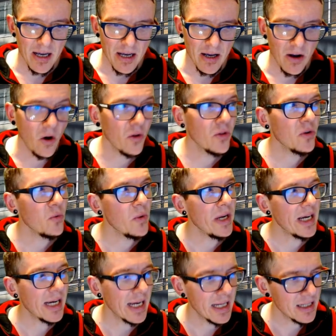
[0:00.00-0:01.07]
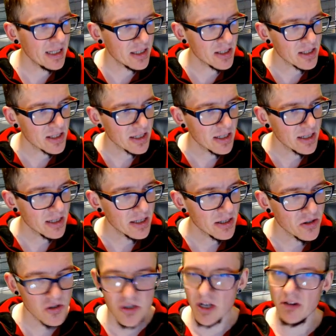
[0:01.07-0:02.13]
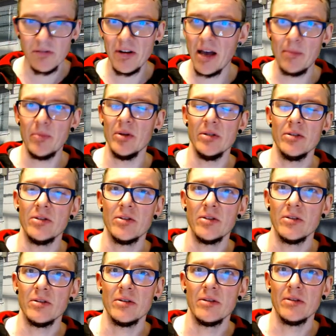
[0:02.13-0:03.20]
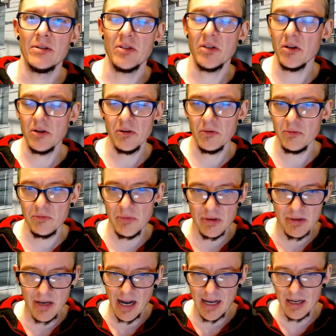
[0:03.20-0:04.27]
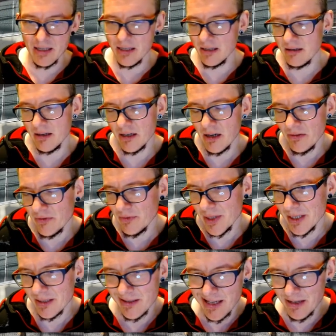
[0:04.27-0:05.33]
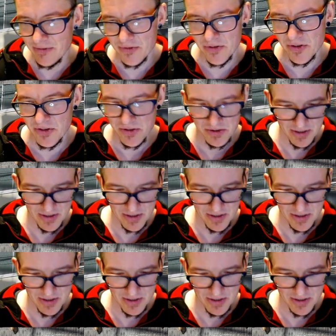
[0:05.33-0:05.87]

on the weekends, stuff happens. So kind of the government gives